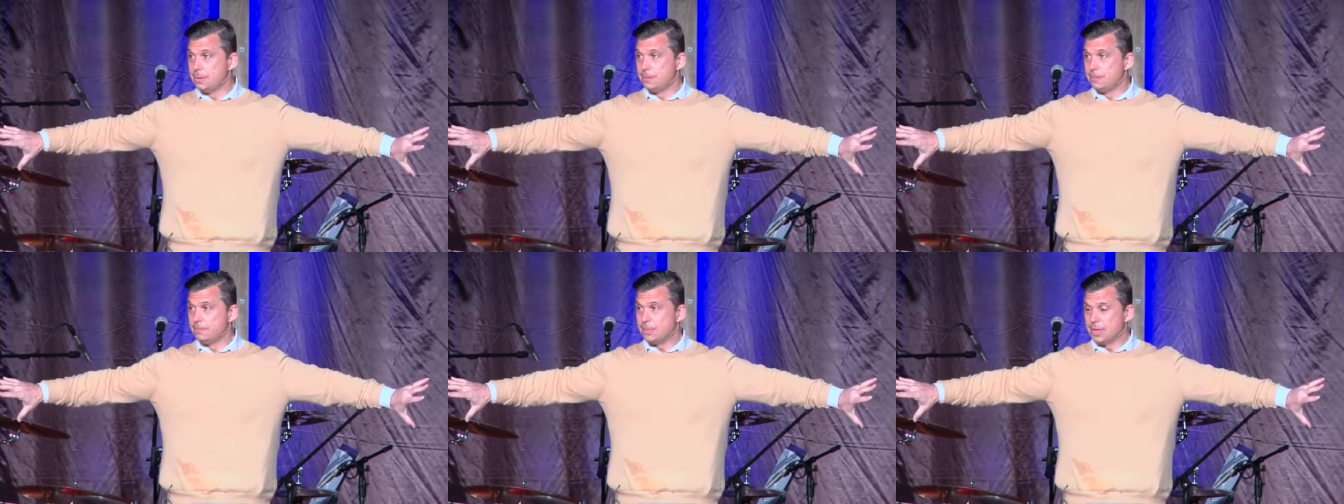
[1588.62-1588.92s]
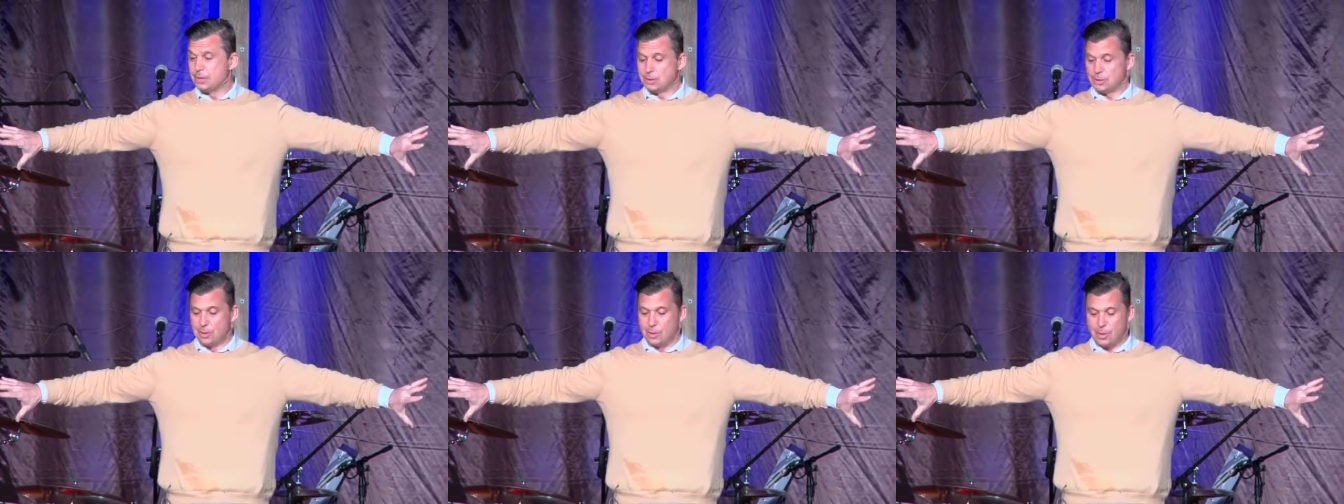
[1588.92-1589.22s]
And
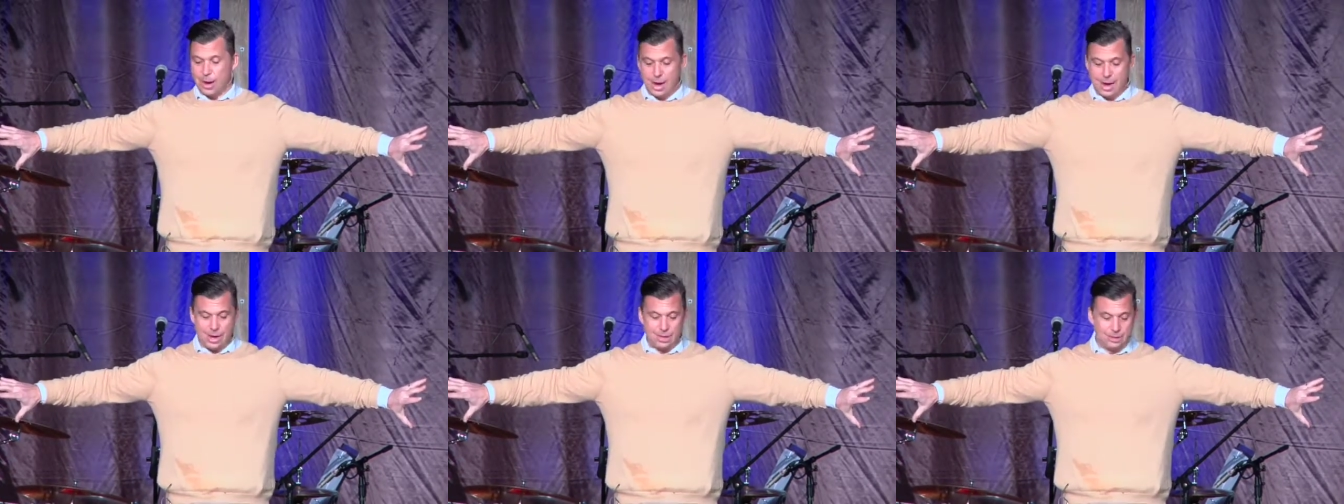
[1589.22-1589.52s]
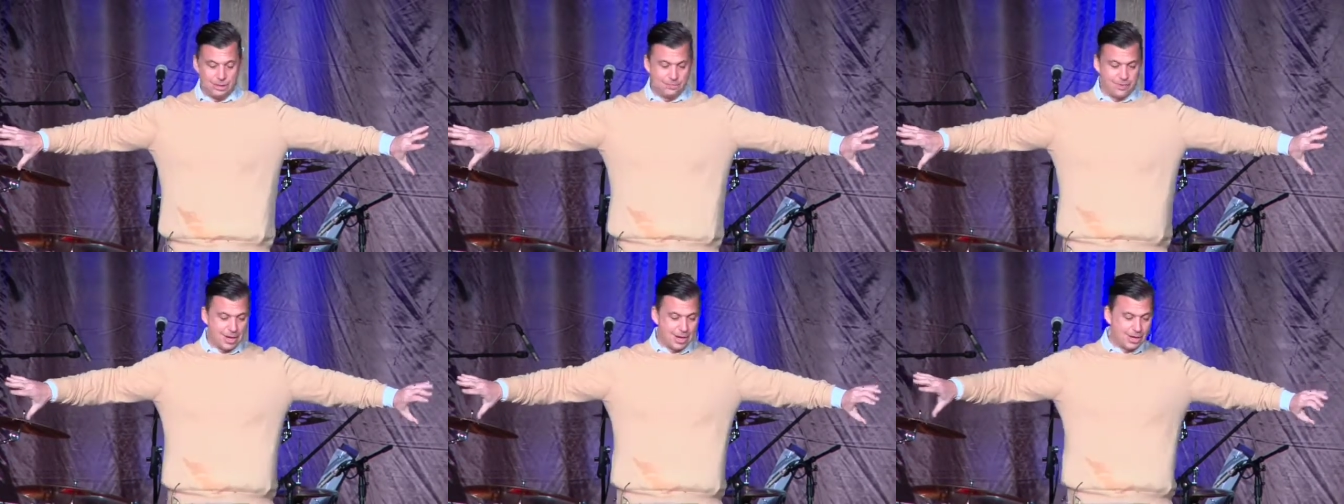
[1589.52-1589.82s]
so I
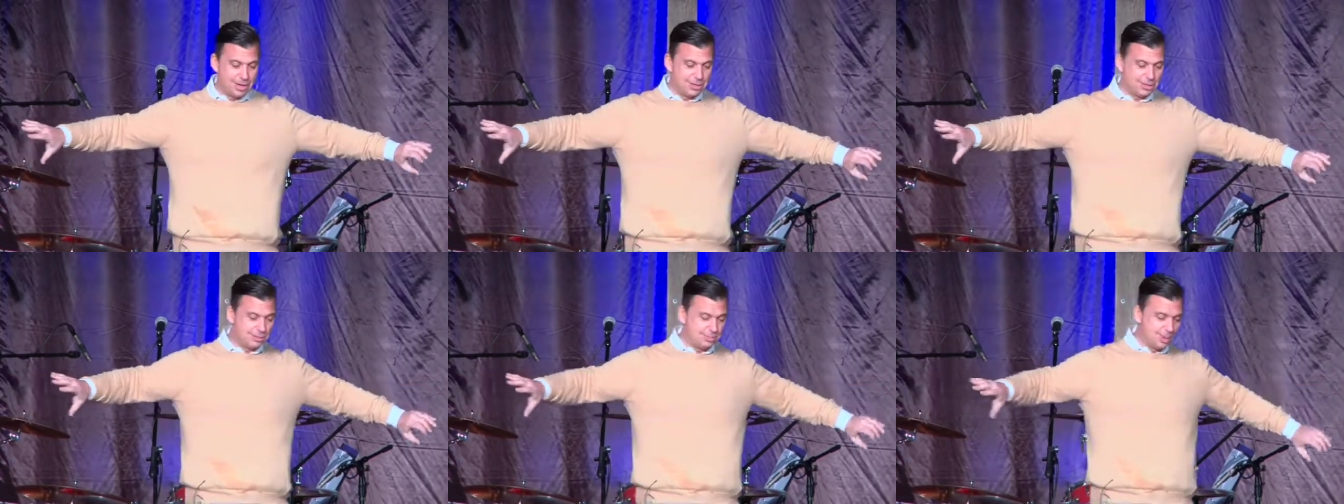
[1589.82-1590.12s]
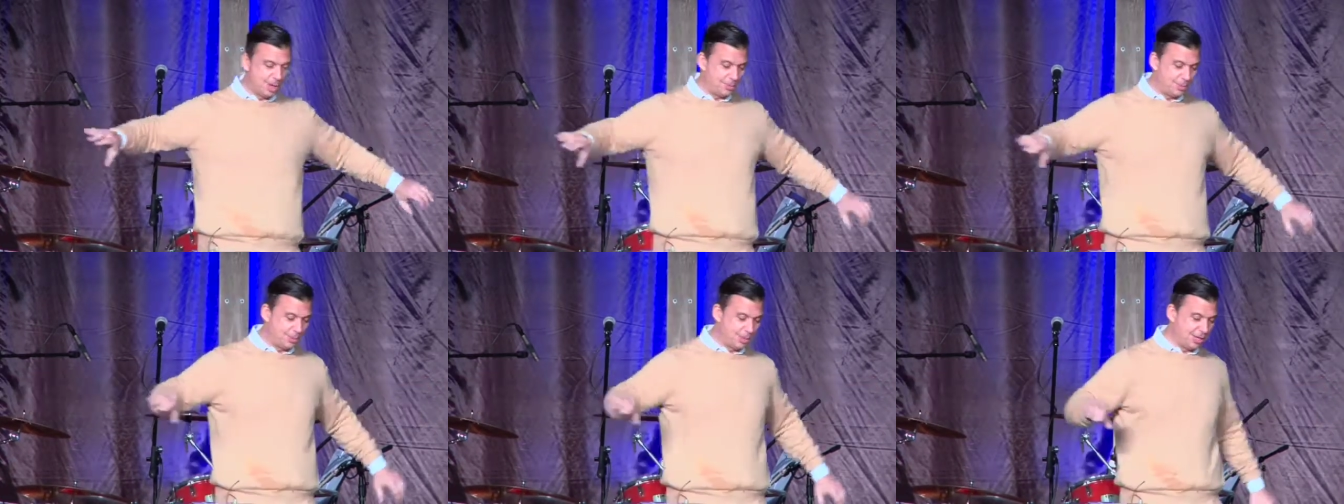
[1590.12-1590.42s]
devised my
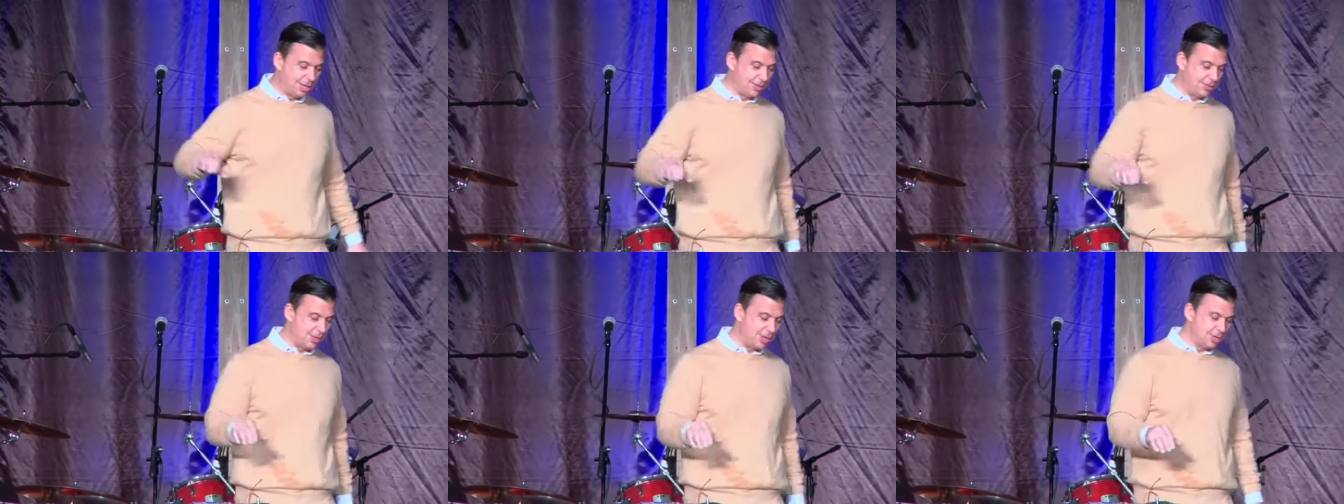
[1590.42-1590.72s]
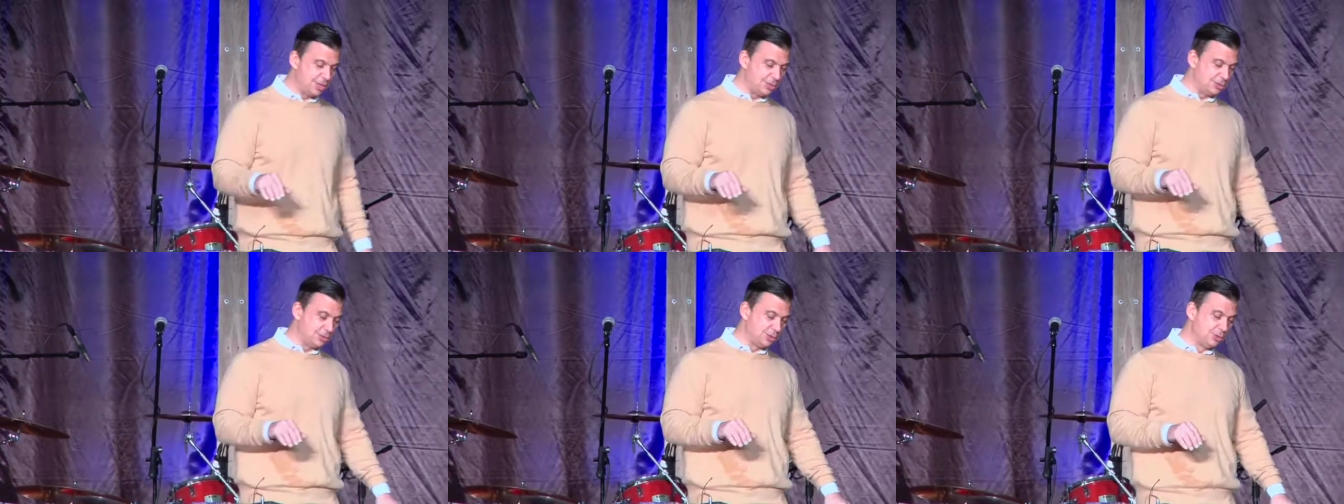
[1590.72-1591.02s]
plan that
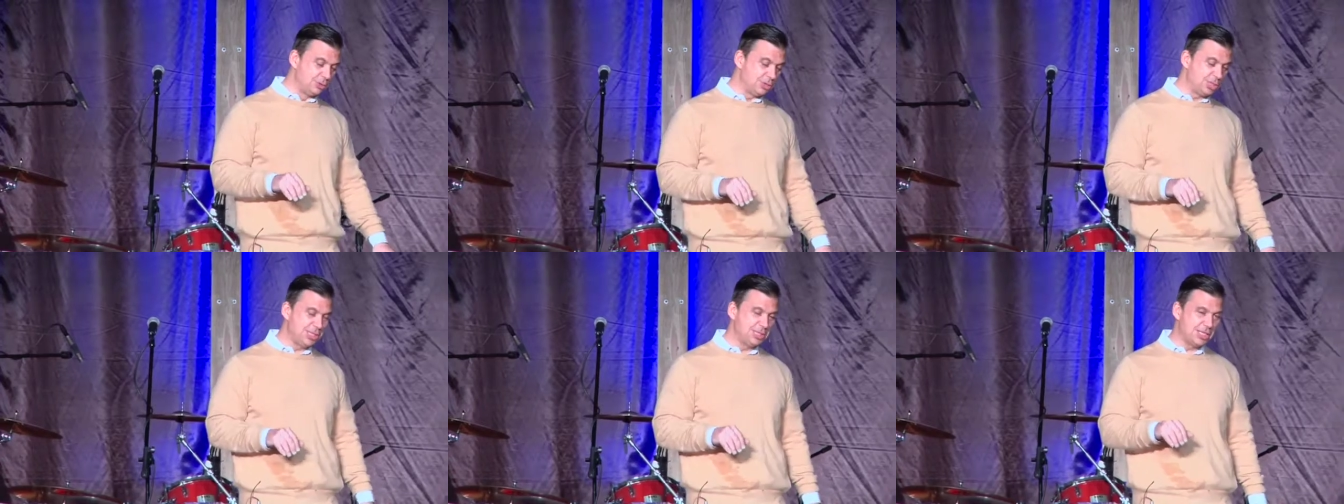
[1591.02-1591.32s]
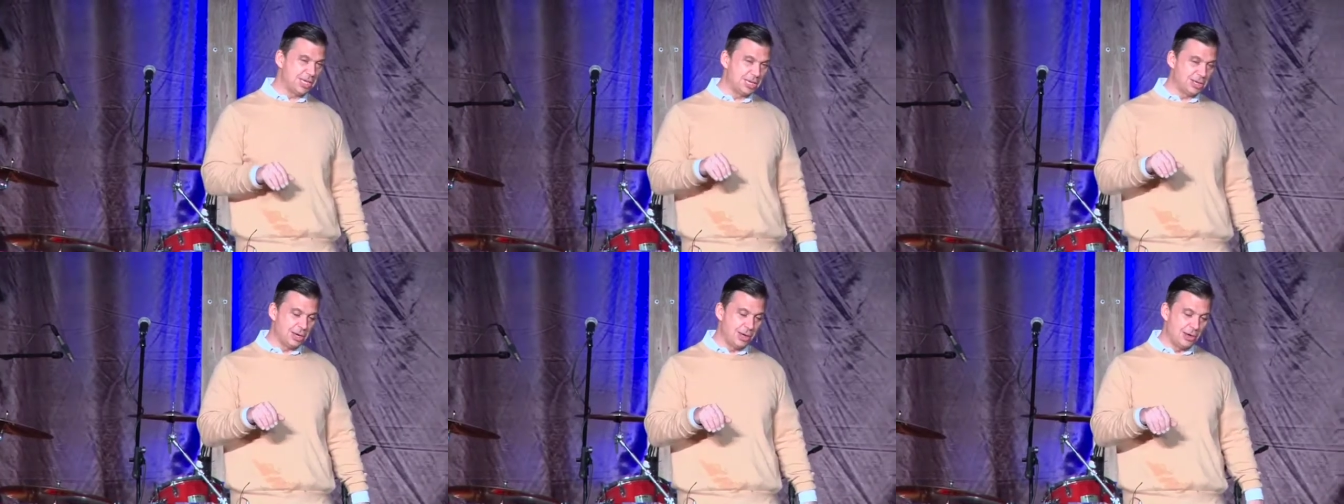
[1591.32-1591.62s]
as soon as she
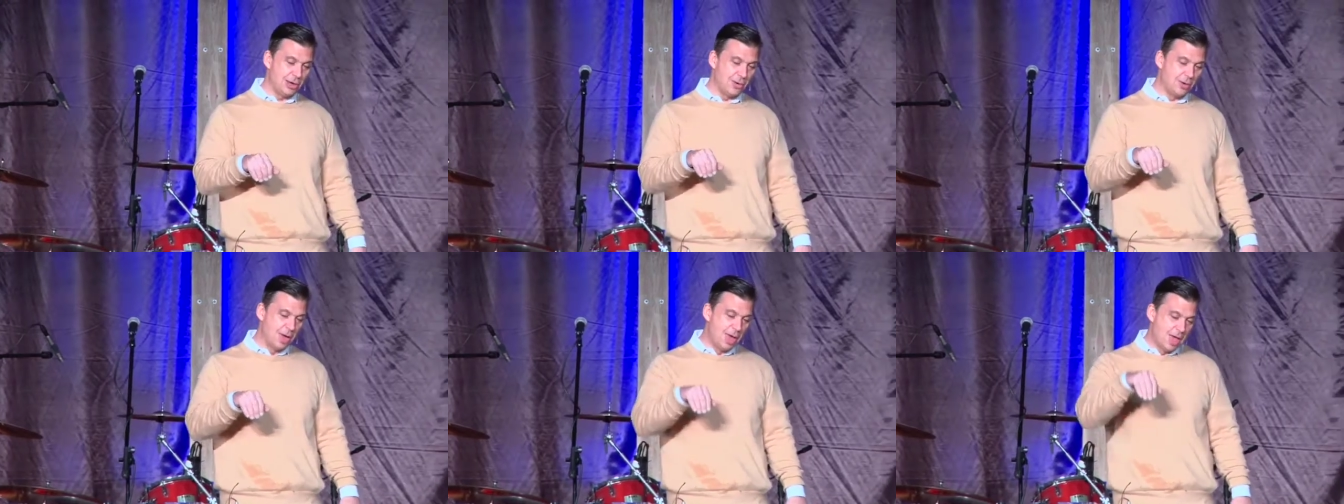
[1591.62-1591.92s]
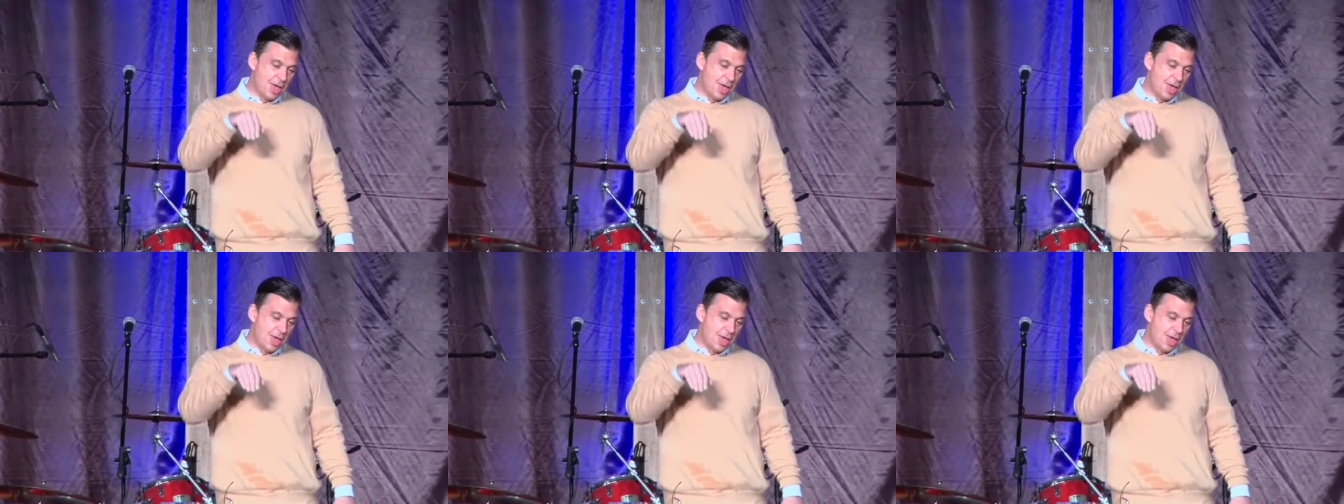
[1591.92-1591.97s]
said go,